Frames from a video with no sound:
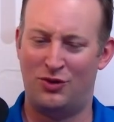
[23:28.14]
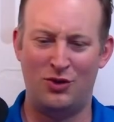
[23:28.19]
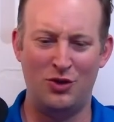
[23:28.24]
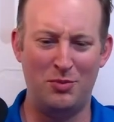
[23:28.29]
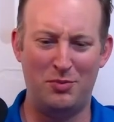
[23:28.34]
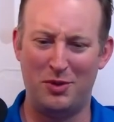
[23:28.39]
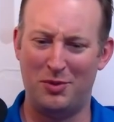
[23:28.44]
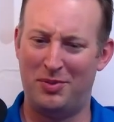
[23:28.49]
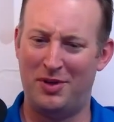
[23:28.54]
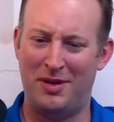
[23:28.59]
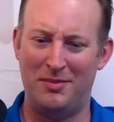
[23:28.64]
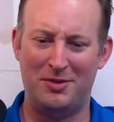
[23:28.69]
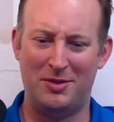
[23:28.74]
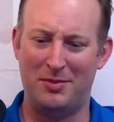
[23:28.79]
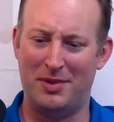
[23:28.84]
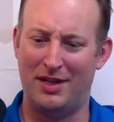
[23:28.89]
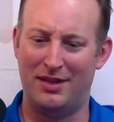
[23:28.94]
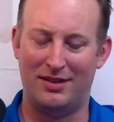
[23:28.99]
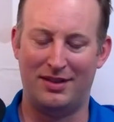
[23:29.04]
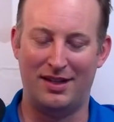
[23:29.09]
Super pumped
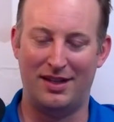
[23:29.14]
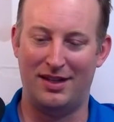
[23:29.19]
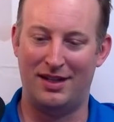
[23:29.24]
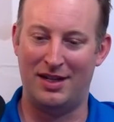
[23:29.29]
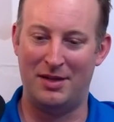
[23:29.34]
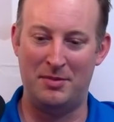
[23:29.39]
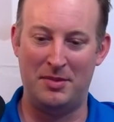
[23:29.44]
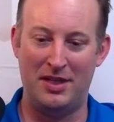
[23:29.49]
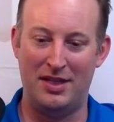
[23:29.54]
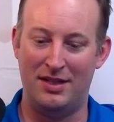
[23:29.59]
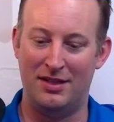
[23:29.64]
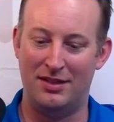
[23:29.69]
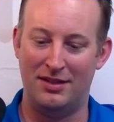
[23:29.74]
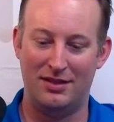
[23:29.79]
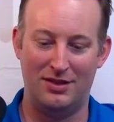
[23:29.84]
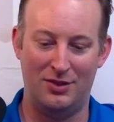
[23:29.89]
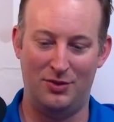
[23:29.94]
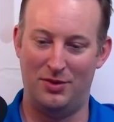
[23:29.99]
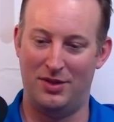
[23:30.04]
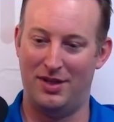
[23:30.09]
about that. I mean,
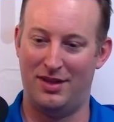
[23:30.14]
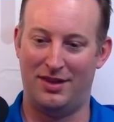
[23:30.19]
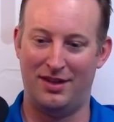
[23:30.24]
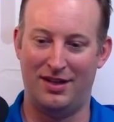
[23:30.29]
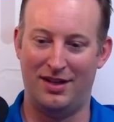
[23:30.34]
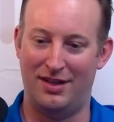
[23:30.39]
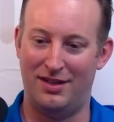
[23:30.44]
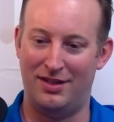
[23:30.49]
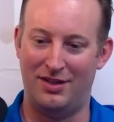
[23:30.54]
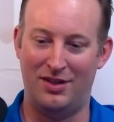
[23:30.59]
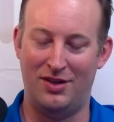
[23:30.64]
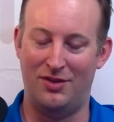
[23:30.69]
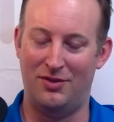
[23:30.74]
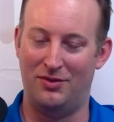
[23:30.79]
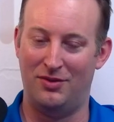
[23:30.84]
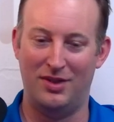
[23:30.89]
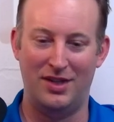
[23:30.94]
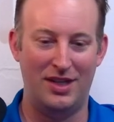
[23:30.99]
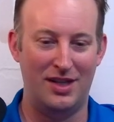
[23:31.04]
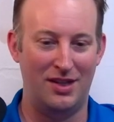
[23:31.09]
who would have thought? When
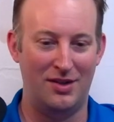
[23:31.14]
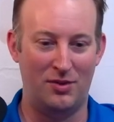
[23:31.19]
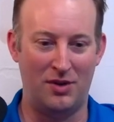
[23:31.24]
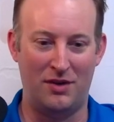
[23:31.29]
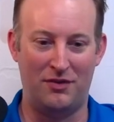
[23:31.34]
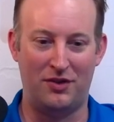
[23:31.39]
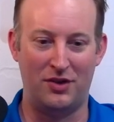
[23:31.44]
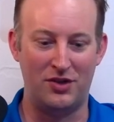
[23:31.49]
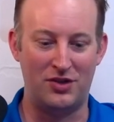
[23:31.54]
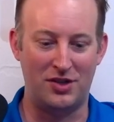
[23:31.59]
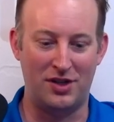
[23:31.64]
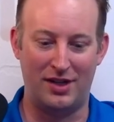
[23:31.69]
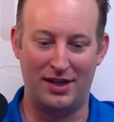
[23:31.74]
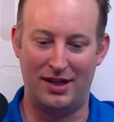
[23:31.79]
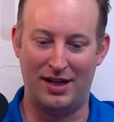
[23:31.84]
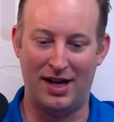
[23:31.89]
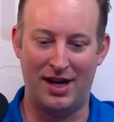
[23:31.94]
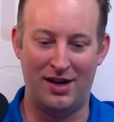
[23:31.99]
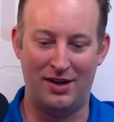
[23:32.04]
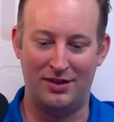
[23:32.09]
I first
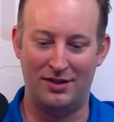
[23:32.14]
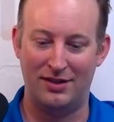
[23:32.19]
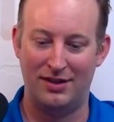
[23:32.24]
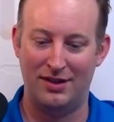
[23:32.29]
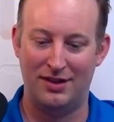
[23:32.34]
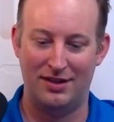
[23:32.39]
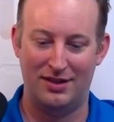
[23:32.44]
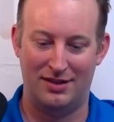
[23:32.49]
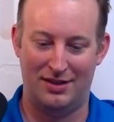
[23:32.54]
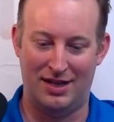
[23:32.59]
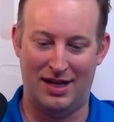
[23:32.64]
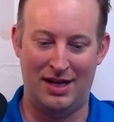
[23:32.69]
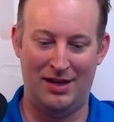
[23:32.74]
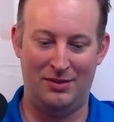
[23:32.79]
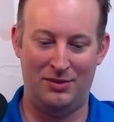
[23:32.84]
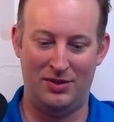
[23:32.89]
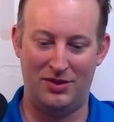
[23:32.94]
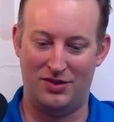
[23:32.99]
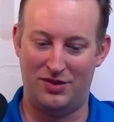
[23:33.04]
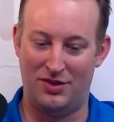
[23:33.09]
started out, I
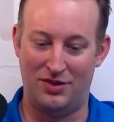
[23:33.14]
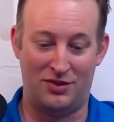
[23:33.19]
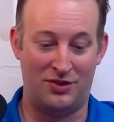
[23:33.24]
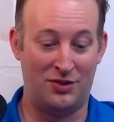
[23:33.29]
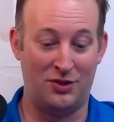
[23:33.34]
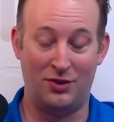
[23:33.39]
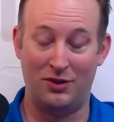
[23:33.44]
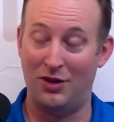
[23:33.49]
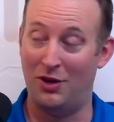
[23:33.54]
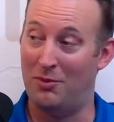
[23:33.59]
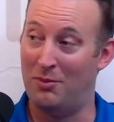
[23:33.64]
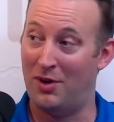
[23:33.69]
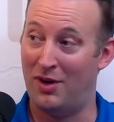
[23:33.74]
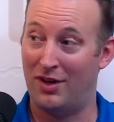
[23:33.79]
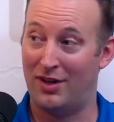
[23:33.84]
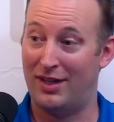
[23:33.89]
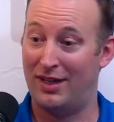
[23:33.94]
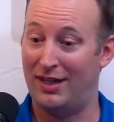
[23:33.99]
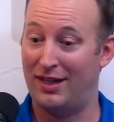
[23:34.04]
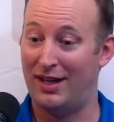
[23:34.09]
was the solo
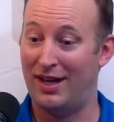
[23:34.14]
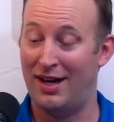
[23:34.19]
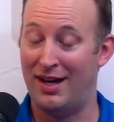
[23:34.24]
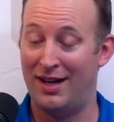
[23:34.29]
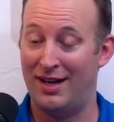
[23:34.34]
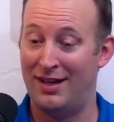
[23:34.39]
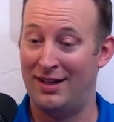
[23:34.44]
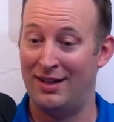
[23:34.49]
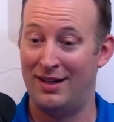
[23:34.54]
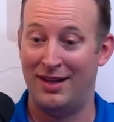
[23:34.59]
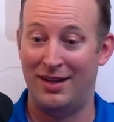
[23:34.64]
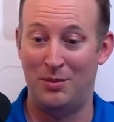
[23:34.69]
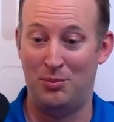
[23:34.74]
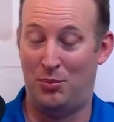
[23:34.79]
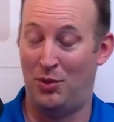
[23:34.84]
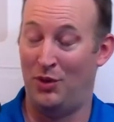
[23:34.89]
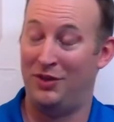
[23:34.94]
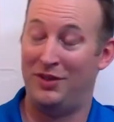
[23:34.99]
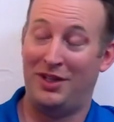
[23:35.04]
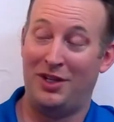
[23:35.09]
marketing guy,
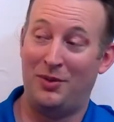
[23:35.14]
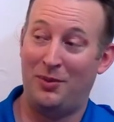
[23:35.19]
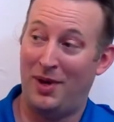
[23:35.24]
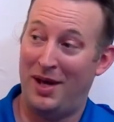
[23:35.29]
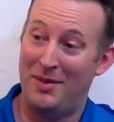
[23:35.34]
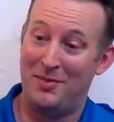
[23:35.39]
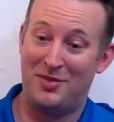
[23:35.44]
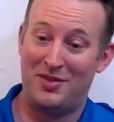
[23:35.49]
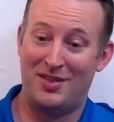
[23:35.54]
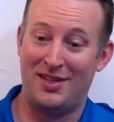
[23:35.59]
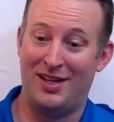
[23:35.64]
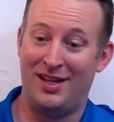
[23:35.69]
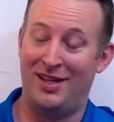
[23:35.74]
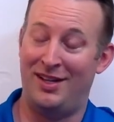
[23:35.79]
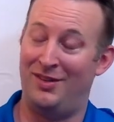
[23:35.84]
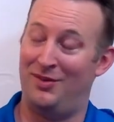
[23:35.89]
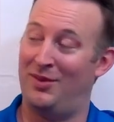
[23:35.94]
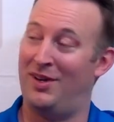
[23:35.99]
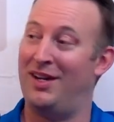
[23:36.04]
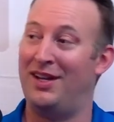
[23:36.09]
building a
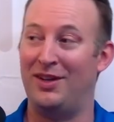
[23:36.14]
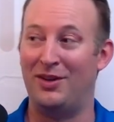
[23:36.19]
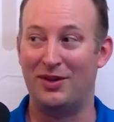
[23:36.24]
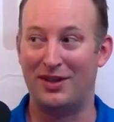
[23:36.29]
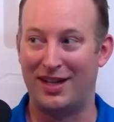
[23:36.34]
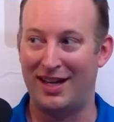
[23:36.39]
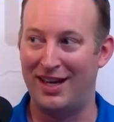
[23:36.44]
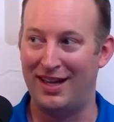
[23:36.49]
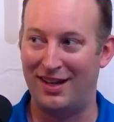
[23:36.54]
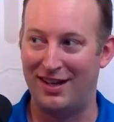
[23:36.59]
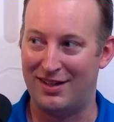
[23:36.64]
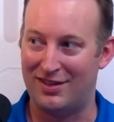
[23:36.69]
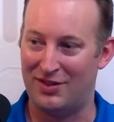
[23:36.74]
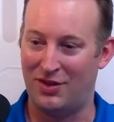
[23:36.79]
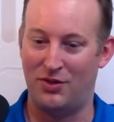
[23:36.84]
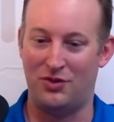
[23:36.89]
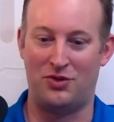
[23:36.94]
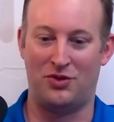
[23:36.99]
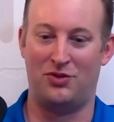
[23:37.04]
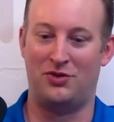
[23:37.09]
website, running organic,
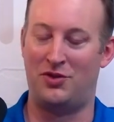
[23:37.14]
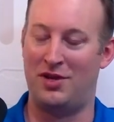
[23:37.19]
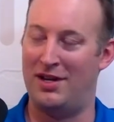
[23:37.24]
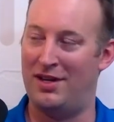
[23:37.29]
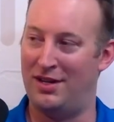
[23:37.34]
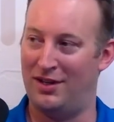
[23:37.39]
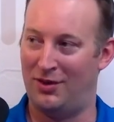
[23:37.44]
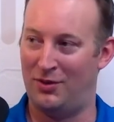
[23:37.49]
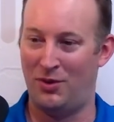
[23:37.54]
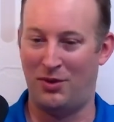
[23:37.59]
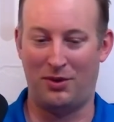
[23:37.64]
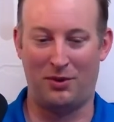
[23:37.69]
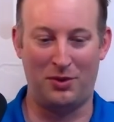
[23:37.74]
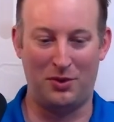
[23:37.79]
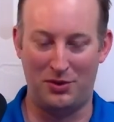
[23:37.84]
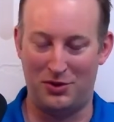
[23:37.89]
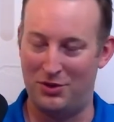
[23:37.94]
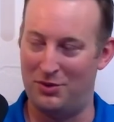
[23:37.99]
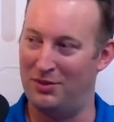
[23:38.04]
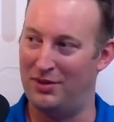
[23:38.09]
social, trying to quote
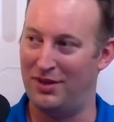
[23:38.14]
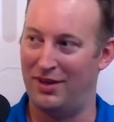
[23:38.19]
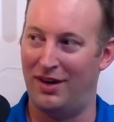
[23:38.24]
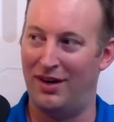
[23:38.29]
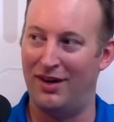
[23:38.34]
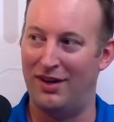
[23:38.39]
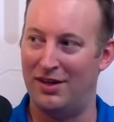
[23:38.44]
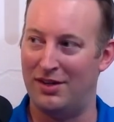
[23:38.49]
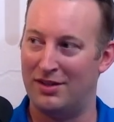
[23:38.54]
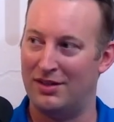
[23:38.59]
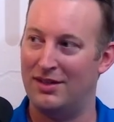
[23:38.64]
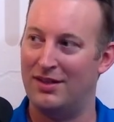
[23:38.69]
unquote do it all.